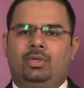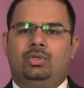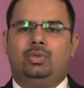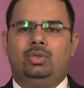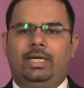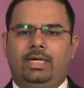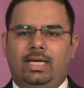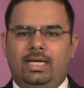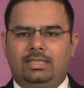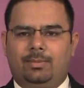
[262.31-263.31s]
So the
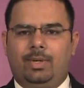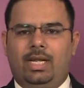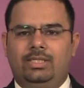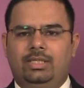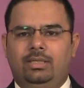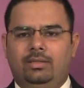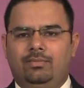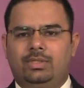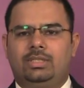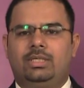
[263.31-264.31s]
entire supply chain
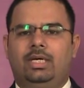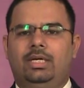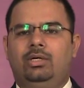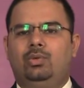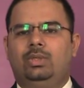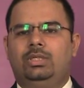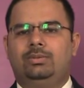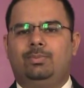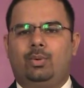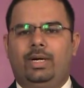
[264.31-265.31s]
which is gearing
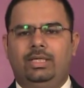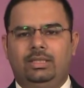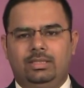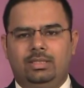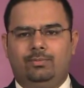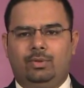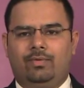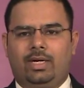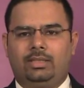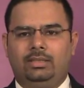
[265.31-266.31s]
towards providing these input
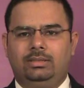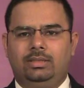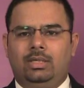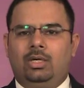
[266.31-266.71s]
factors,